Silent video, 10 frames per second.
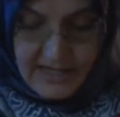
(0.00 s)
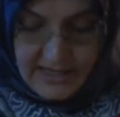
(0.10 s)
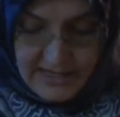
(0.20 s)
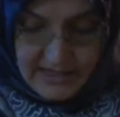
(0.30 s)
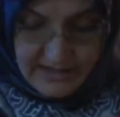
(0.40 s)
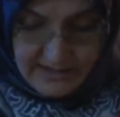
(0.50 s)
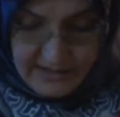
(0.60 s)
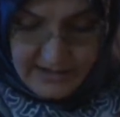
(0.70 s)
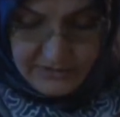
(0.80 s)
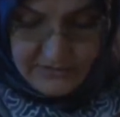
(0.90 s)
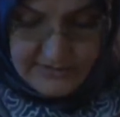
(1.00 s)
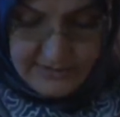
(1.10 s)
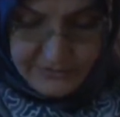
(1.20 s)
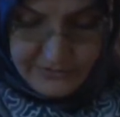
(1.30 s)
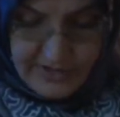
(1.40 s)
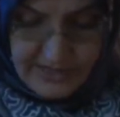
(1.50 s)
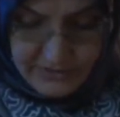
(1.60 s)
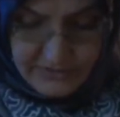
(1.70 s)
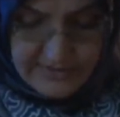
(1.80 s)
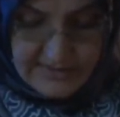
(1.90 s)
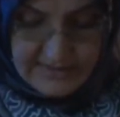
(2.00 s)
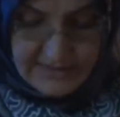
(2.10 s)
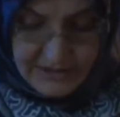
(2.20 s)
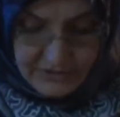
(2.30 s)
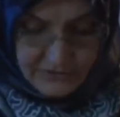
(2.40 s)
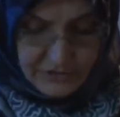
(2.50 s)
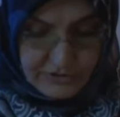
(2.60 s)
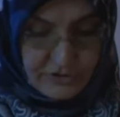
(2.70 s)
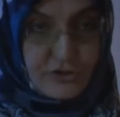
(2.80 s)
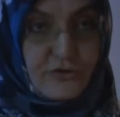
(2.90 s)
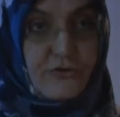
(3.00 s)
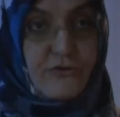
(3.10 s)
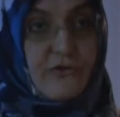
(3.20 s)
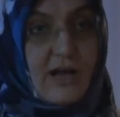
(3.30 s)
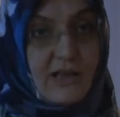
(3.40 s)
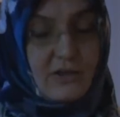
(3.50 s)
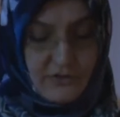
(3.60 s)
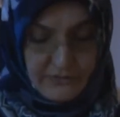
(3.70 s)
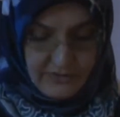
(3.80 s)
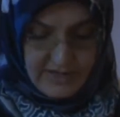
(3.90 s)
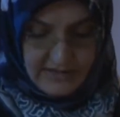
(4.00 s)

Thoreau argues that the individual should follow